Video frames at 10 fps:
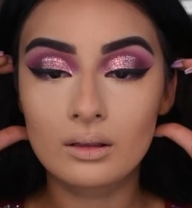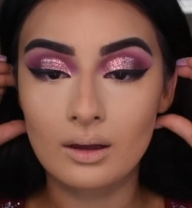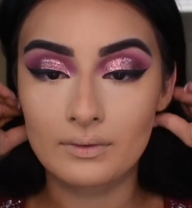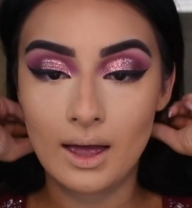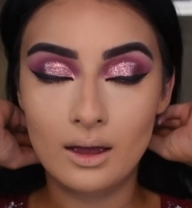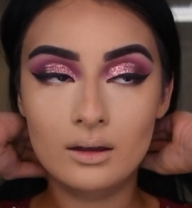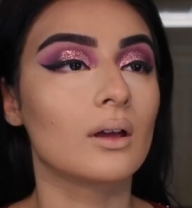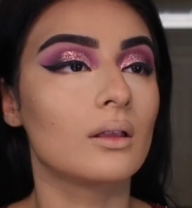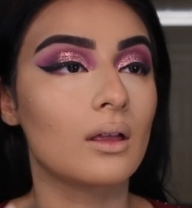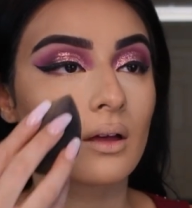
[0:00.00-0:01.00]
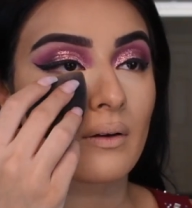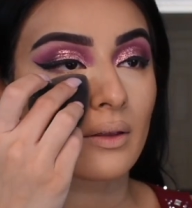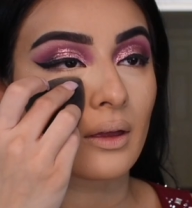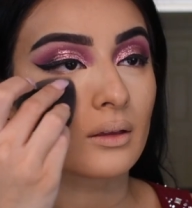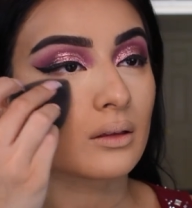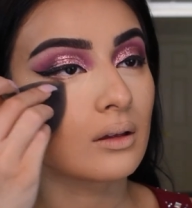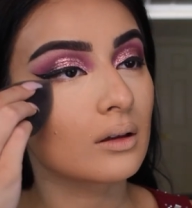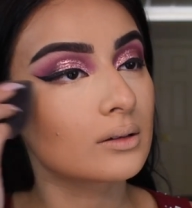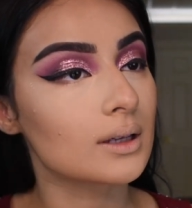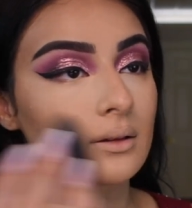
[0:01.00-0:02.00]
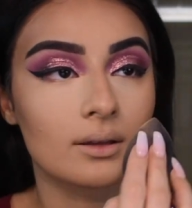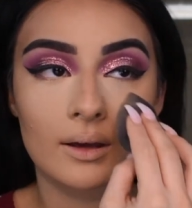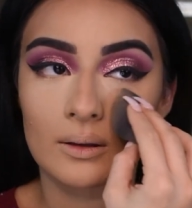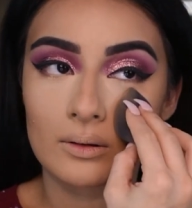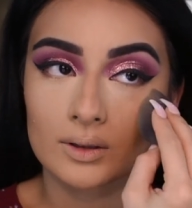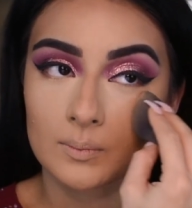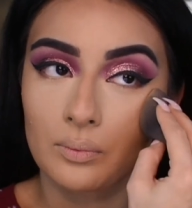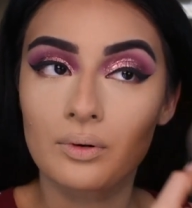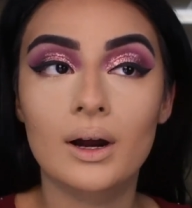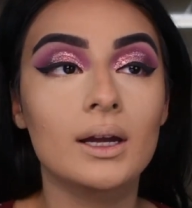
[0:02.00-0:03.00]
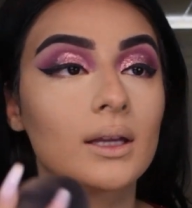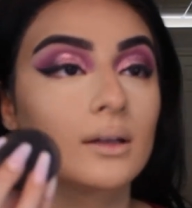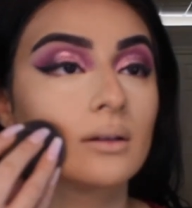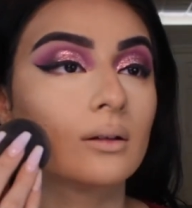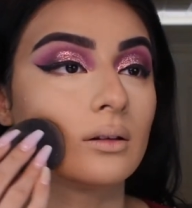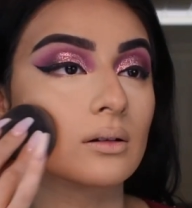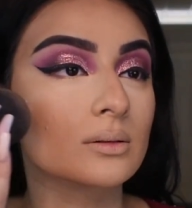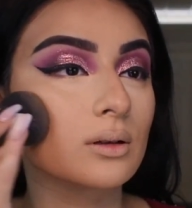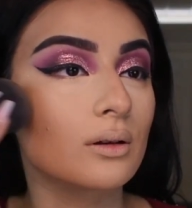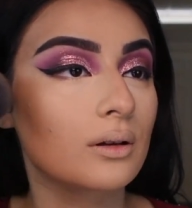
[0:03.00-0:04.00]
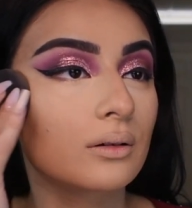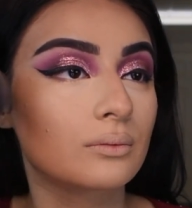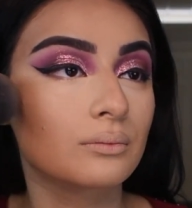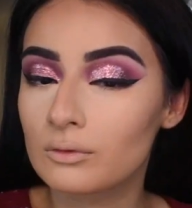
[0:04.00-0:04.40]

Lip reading: I love that. I love how that looks. I think it looks bright. It looks good.